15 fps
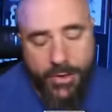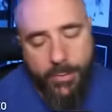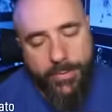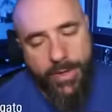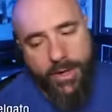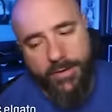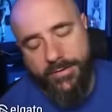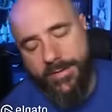me
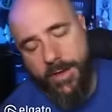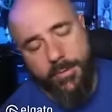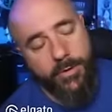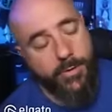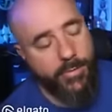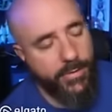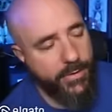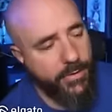how to stop R
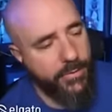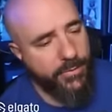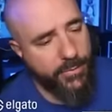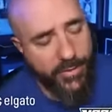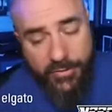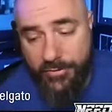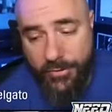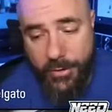P Os when
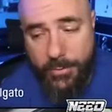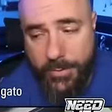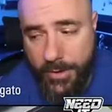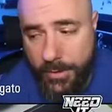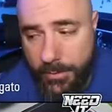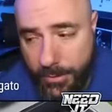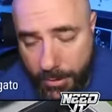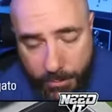he fucked me
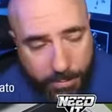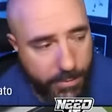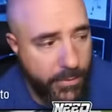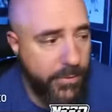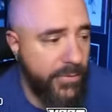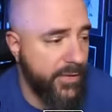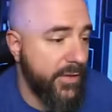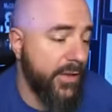up with R P
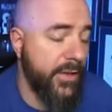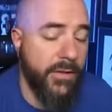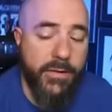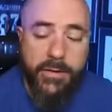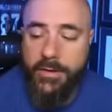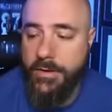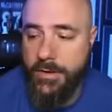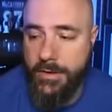Os. He did.
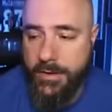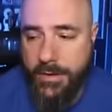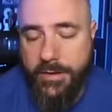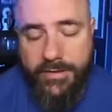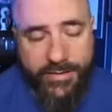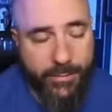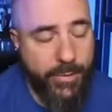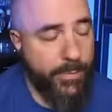He
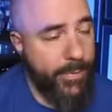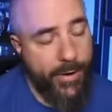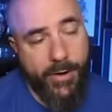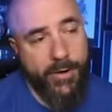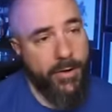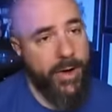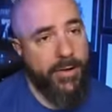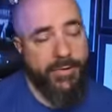sent me
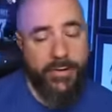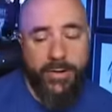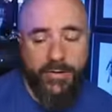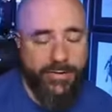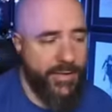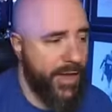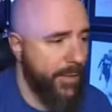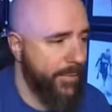paragraphs on how to
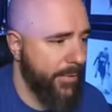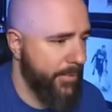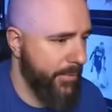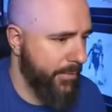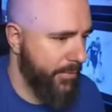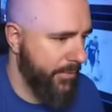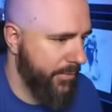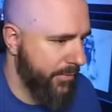stop it. I'm like,
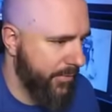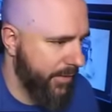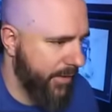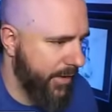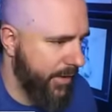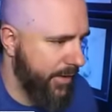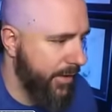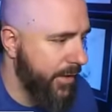bro, you're a
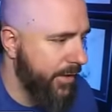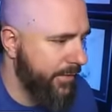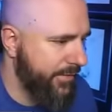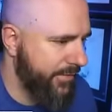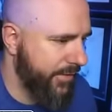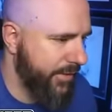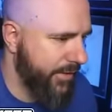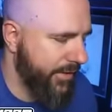god.
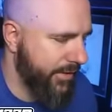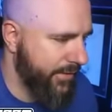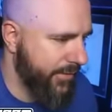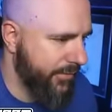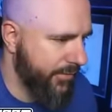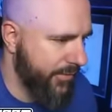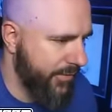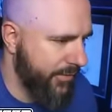See, he in a
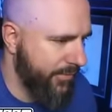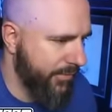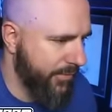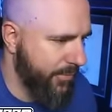different beat. Switch,